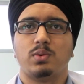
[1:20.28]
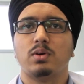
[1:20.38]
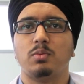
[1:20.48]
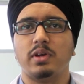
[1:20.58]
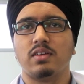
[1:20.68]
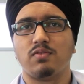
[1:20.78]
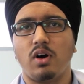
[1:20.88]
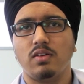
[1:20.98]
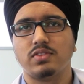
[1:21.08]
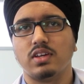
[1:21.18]
what we will be
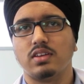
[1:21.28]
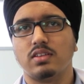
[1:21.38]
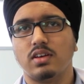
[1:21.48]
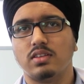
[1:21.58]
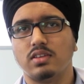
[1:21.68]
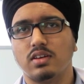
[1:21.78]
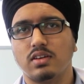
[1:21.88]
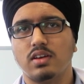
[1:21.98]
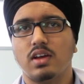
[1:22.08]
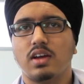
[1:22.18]
involved in, in in
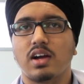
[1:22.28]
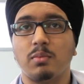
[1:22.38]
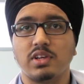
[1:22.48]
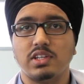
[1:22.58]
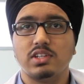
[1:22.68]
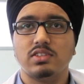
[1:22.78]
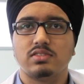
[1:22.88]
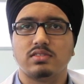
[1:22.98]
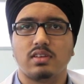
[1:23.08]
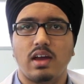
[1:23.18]
the coming
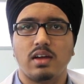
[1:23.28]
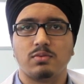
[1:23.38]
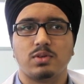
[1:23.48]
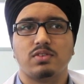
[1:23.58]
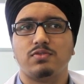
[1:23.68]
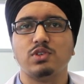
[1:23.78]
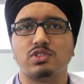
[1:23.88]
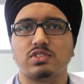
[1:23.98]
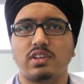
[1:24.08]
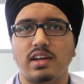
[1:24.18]
years and we're
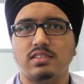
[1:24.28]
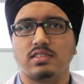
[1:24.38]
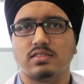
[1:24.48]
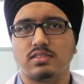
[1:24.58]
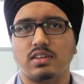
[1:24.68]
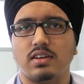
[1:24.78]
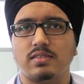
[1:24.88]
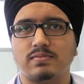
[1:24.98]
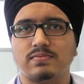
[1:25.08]
future scientists here.